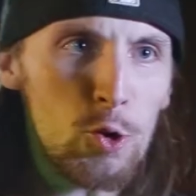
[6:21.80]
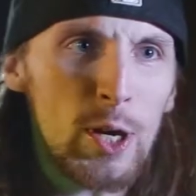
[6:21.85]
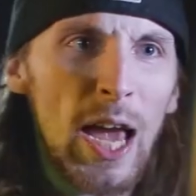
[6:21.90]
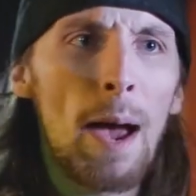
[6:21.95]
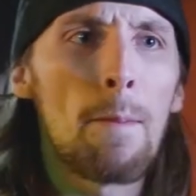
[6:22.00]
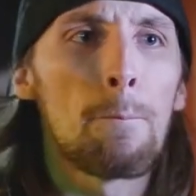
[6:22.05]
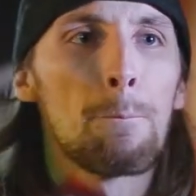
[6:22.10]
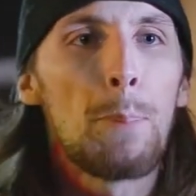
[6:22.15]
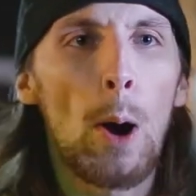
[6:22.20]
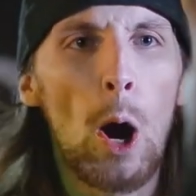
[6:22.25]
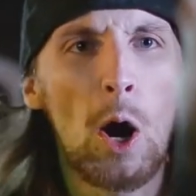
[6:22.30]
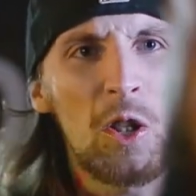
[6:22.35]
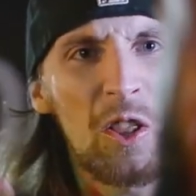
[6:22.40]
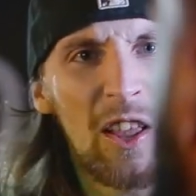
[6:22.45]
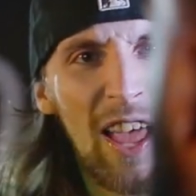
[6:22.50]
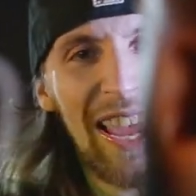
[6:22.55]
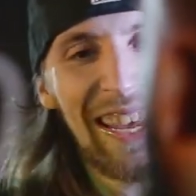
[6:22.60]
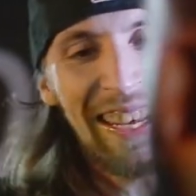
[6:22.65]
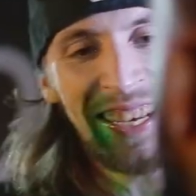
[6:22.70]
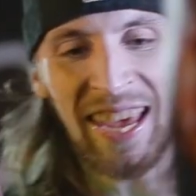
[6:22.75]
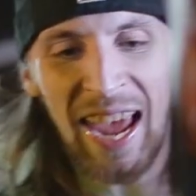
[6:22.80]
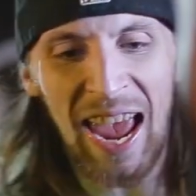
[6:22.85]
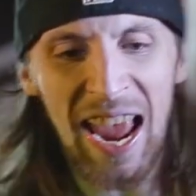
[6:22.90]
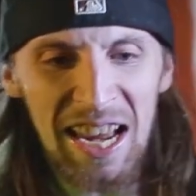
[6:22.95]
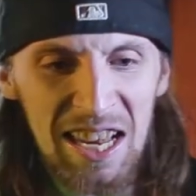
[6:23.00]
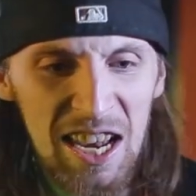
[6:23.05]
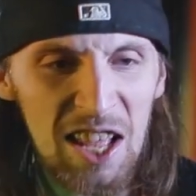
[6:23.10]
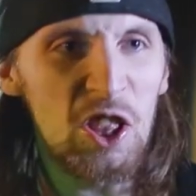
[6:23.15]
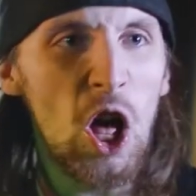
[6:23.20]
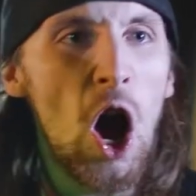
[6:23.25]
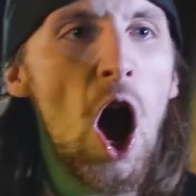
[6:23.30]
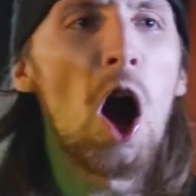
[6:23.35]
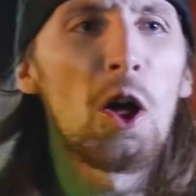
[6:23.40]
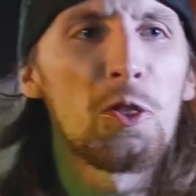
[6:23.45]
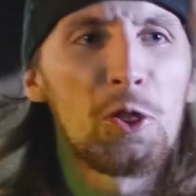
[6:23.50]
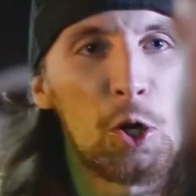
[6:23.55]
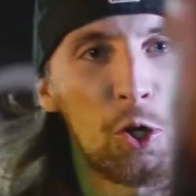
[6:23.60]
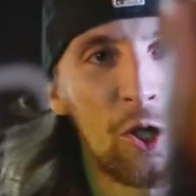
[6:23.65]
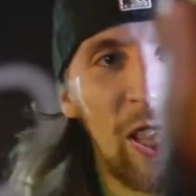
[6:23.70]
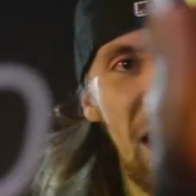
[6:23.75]
You getting burnt like Kane in the
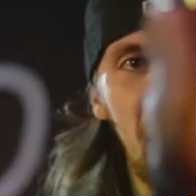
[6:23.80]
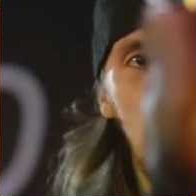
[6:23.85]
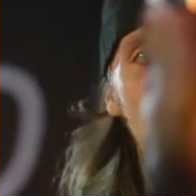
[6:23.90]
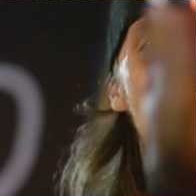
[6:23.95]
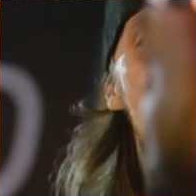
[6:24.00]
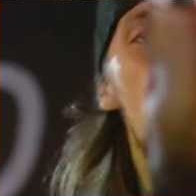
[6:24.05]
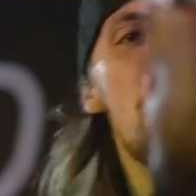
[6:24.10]
Undertaker